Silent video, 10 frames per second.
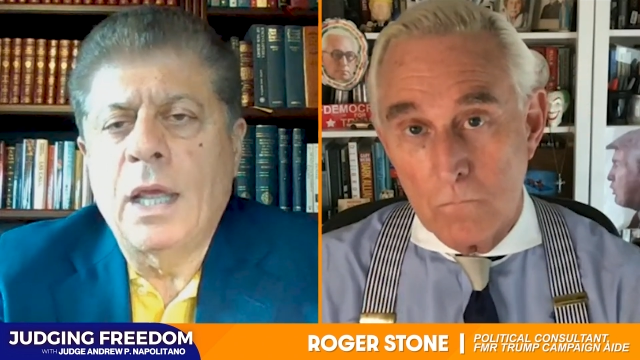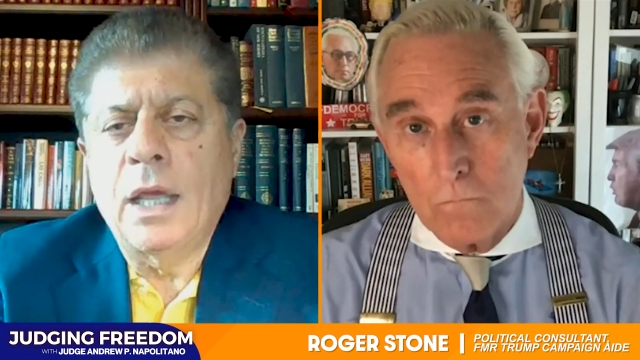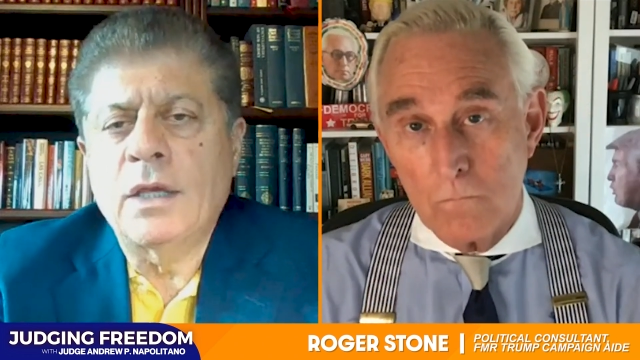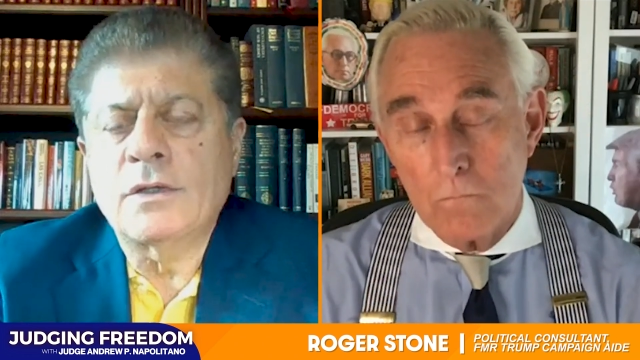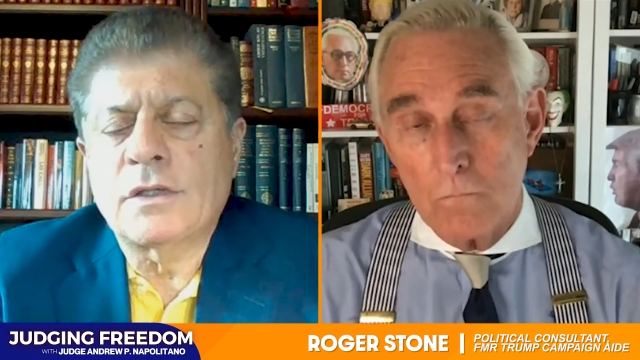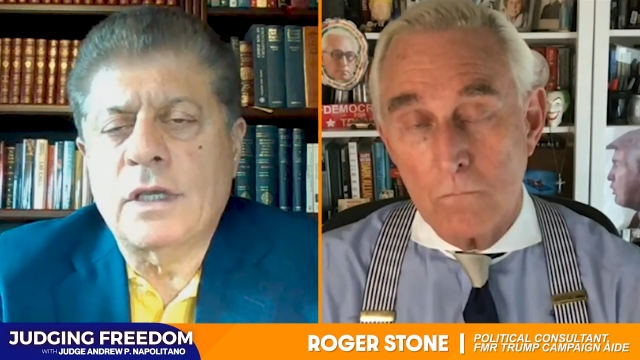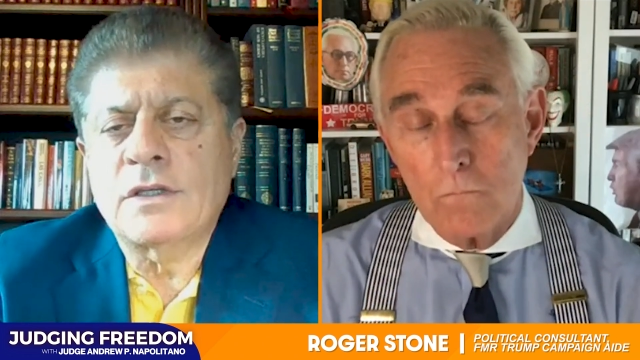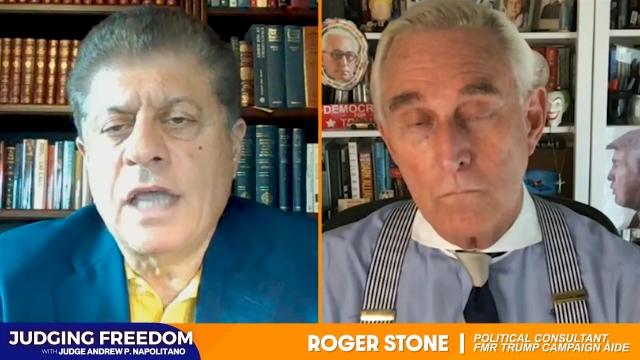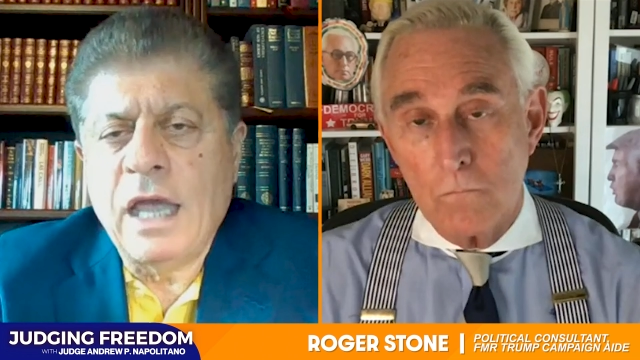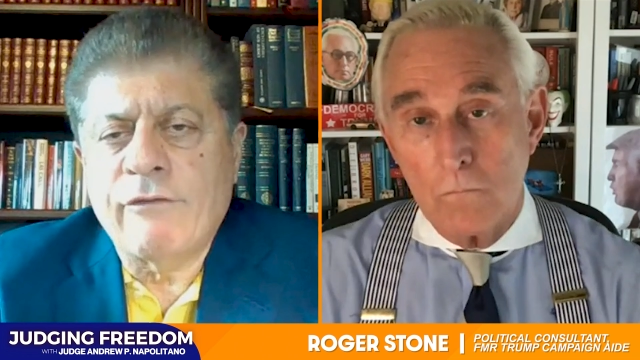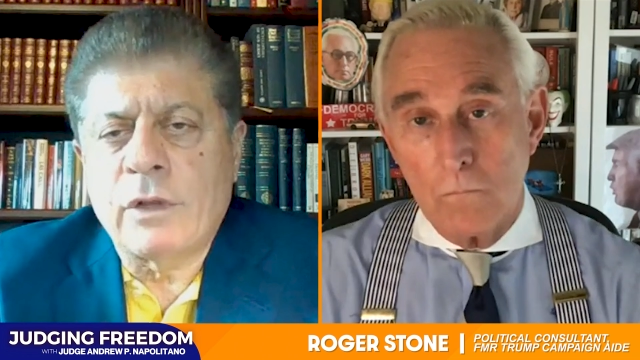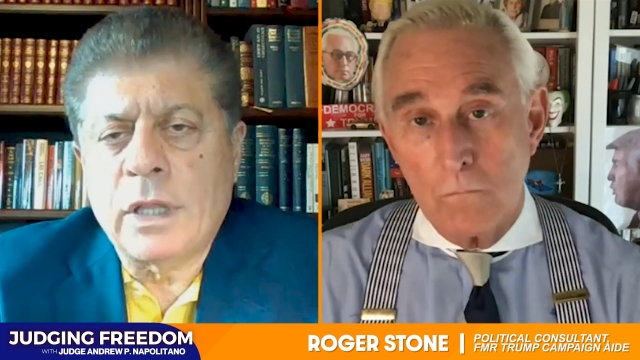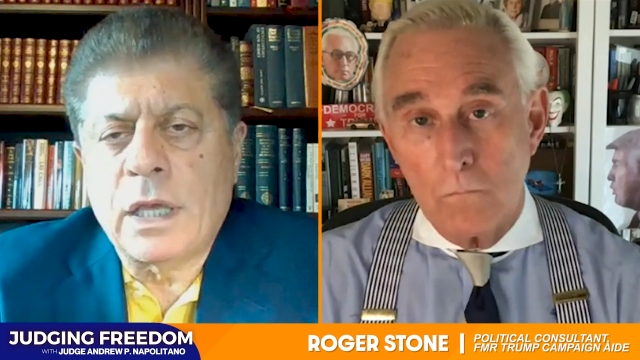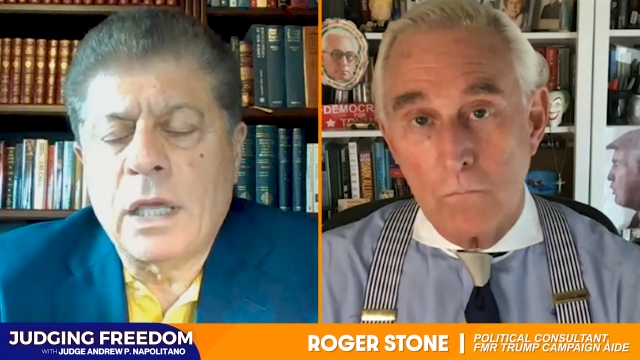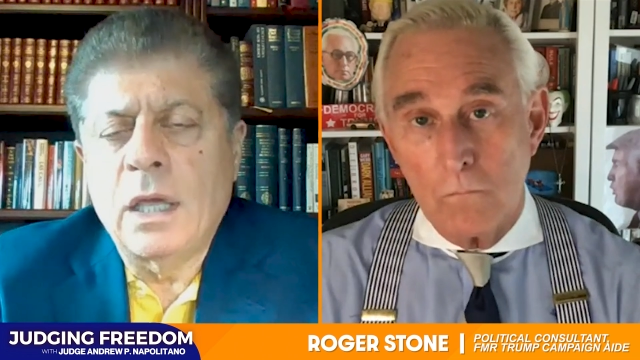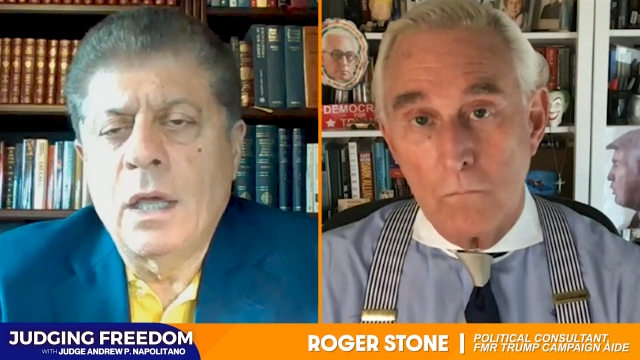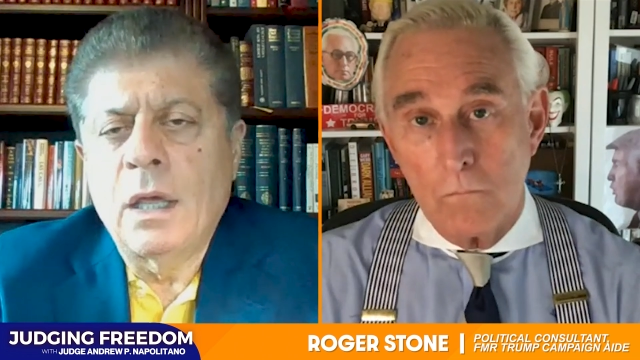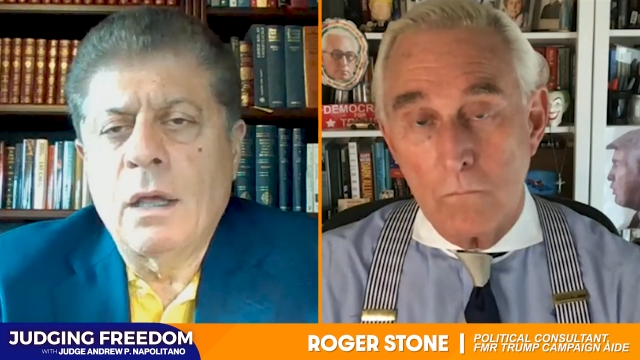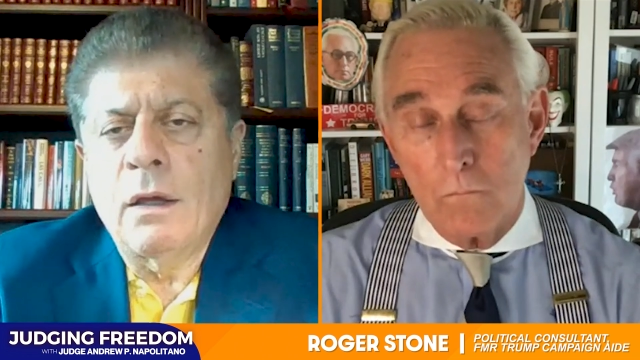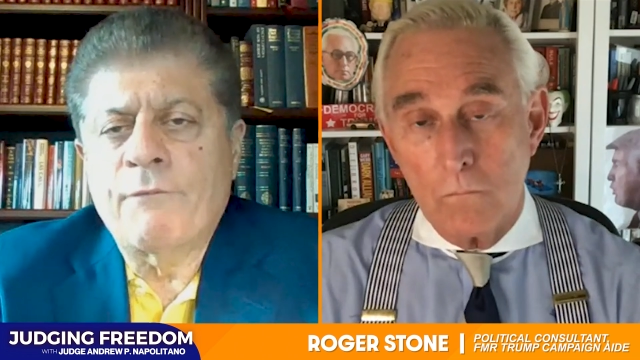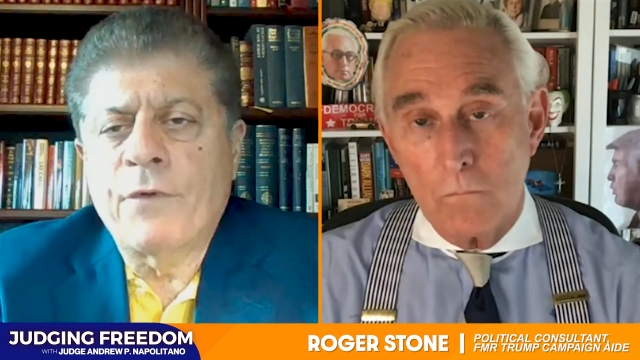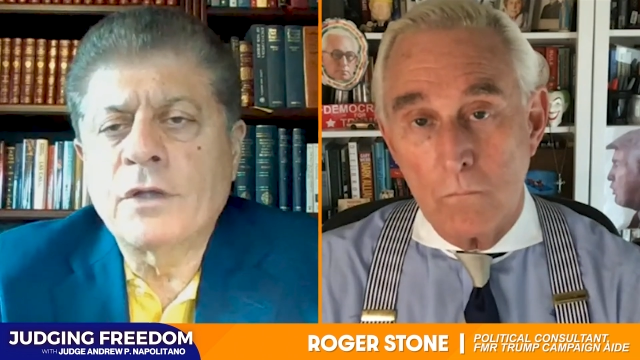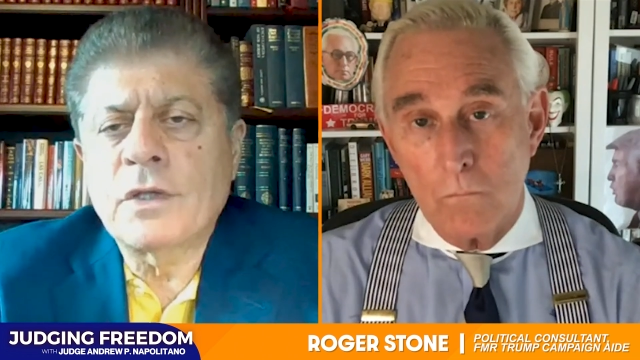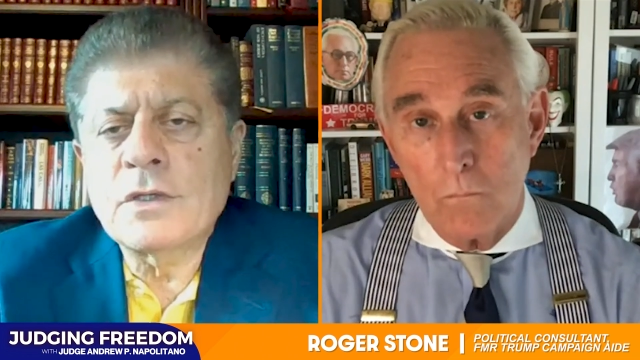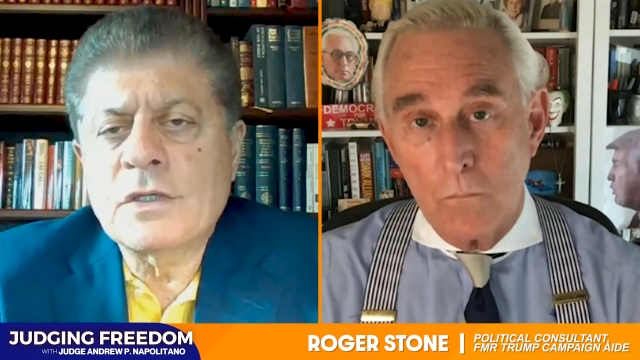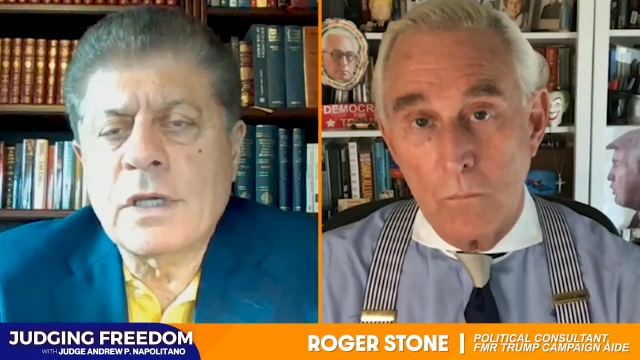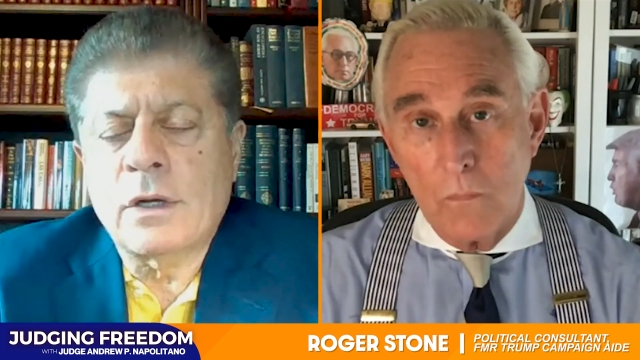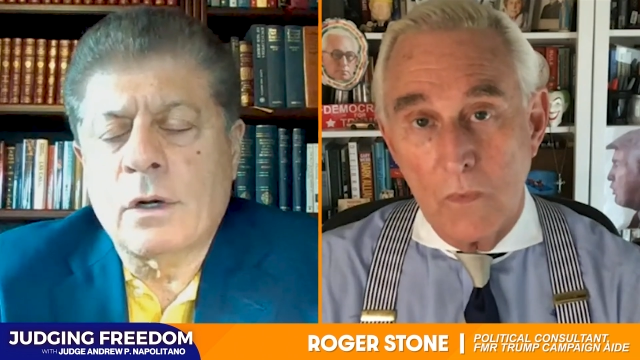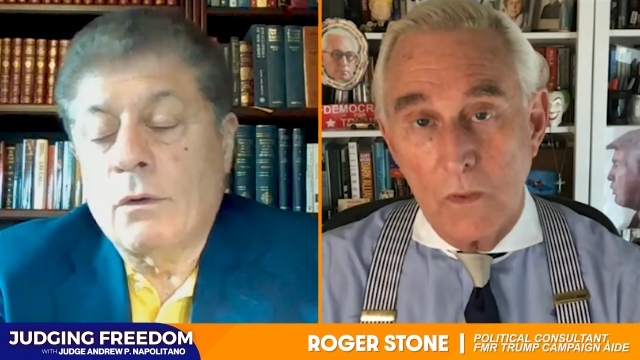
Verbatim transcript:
Speaker 1: is is heavily uh, front and center,